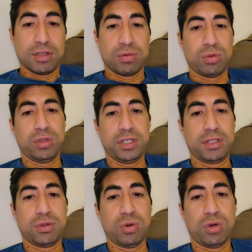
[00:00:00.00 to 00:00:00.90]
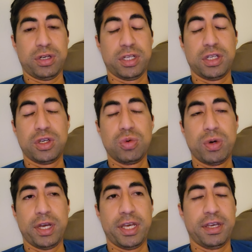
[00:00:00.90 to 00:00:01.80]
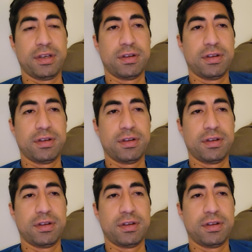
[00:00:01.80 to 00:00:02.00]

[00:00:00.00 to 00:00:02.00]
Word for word: really sore in a good way